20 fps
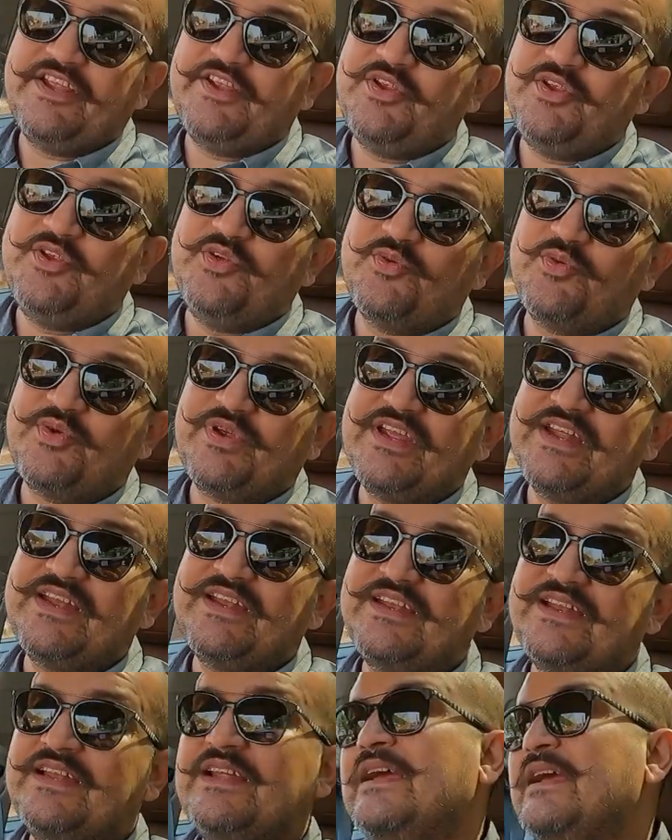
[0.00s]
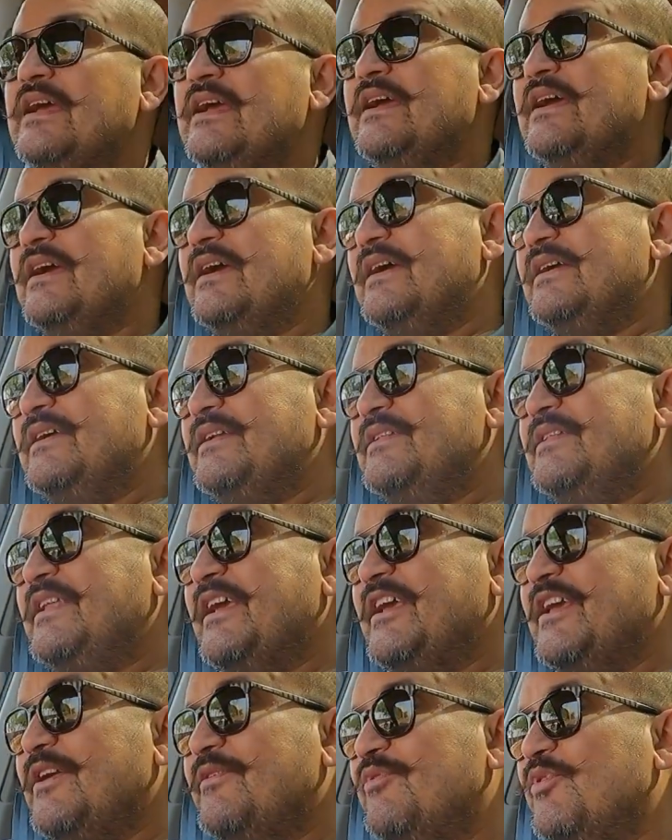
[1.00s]
You can, they
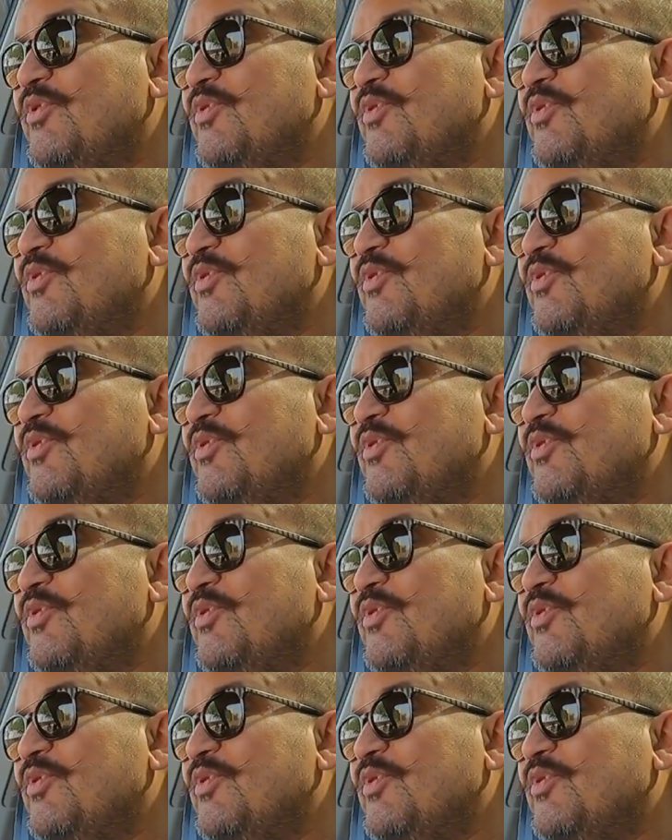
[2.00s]
give